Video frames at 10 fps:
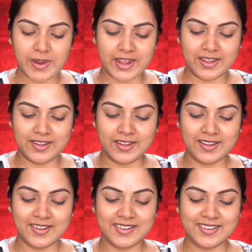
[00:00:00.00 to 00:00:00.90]
my
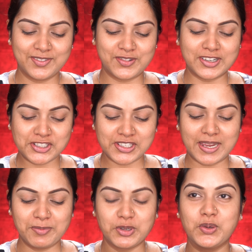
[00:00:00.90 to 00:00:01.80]
first shade,
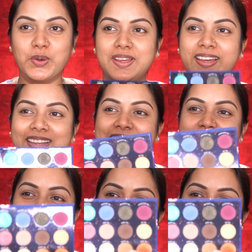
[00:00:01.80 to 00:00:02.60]
I'm going to go ahead is